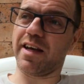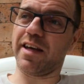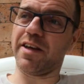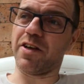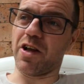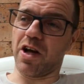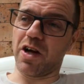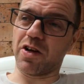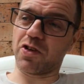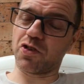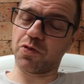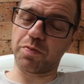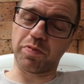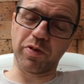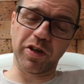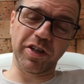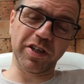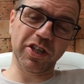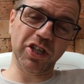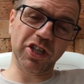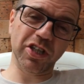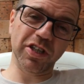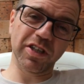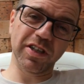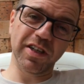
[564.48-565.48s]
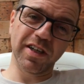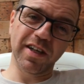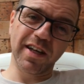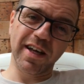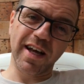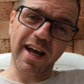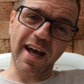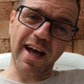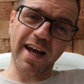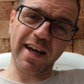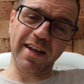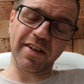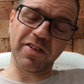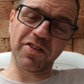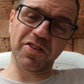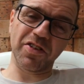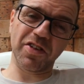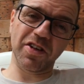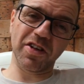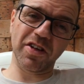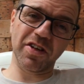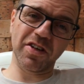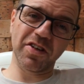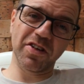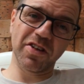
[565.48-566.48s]
in Uxbridge and
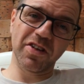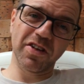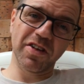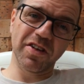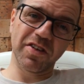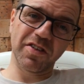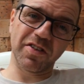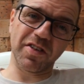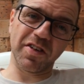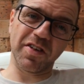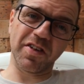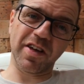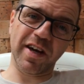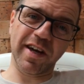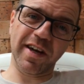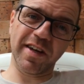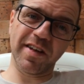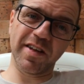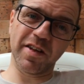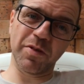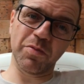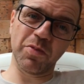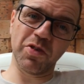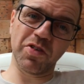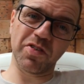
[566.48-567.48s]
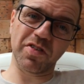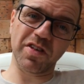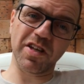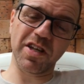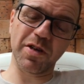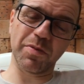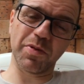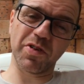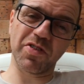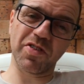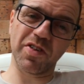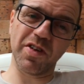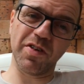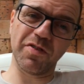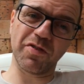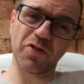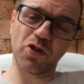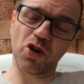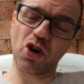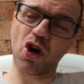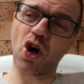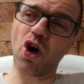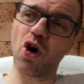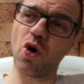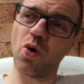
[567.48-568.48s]
denied him his liberty
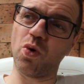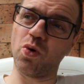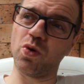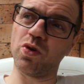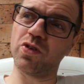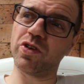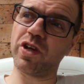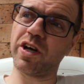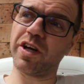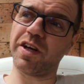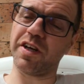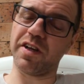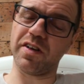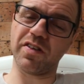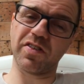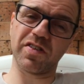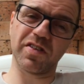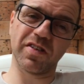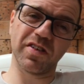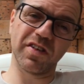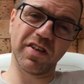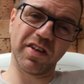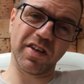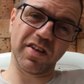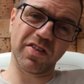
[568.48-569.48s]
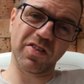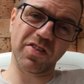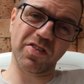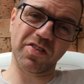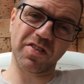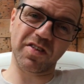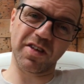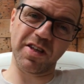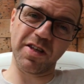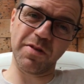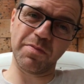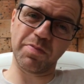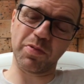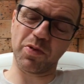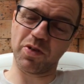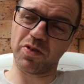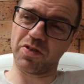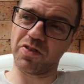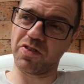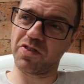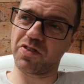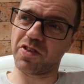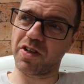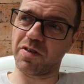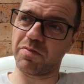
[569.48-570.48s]
for a whole night. He had to sleep
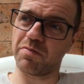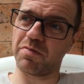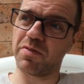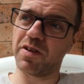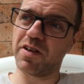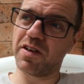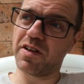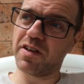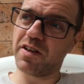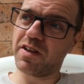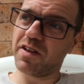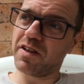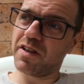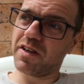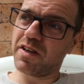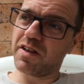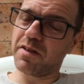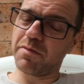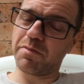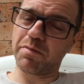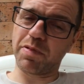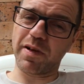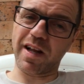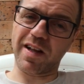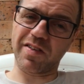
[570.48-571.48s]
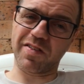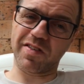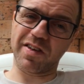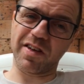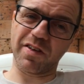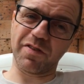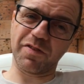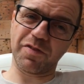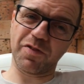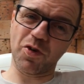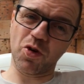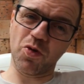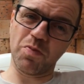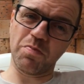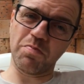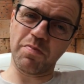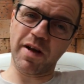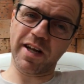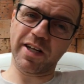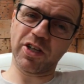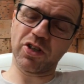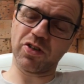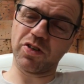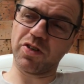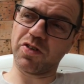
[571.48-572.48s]
on some plastic foam
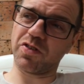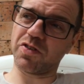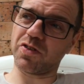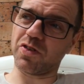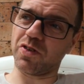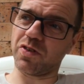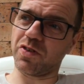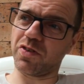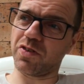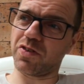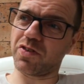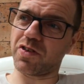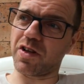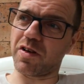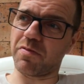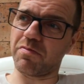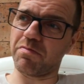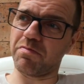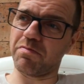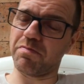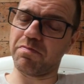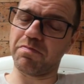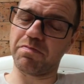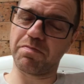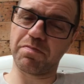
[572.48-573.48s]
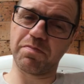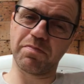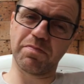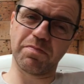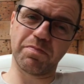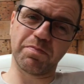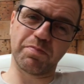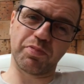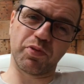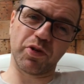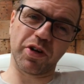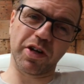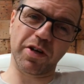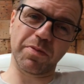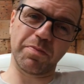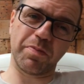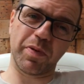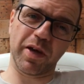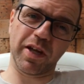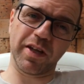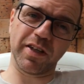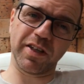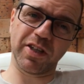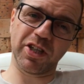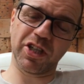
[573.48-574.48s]
mattress on some brick
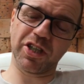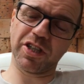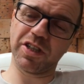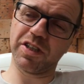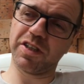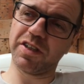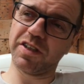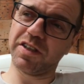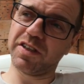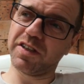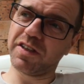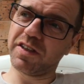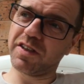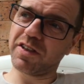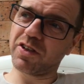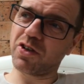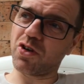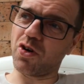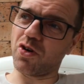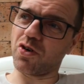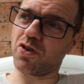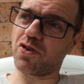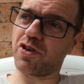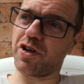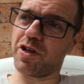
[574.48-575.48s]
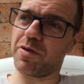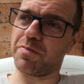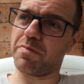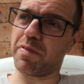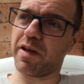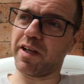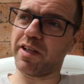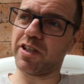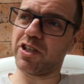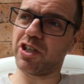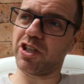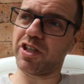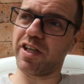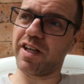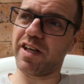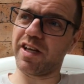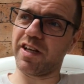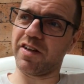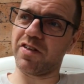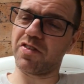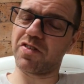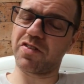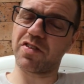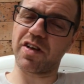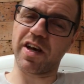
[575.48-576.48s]
bench, concrete bench
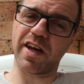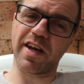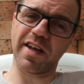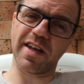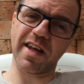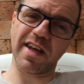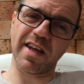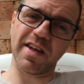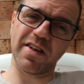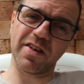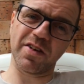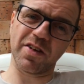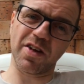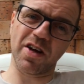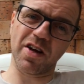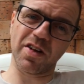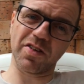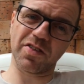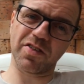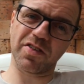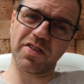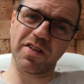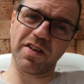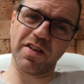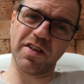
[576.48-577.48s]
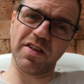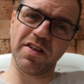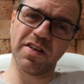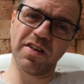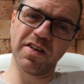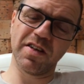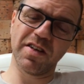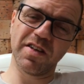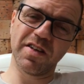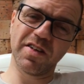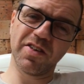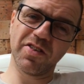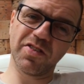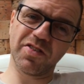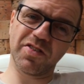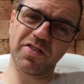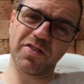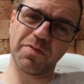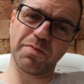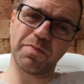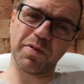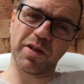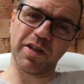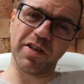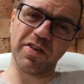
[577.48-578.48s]
inside a nasty
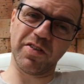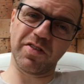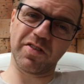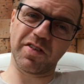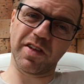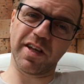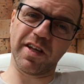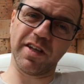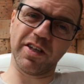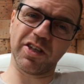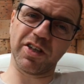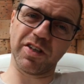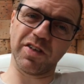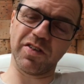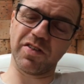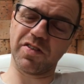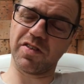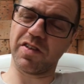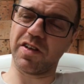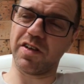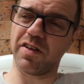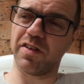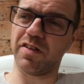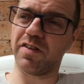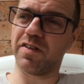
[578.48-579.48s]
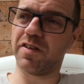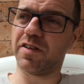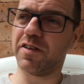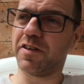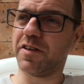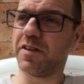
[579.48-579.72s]
police station cell.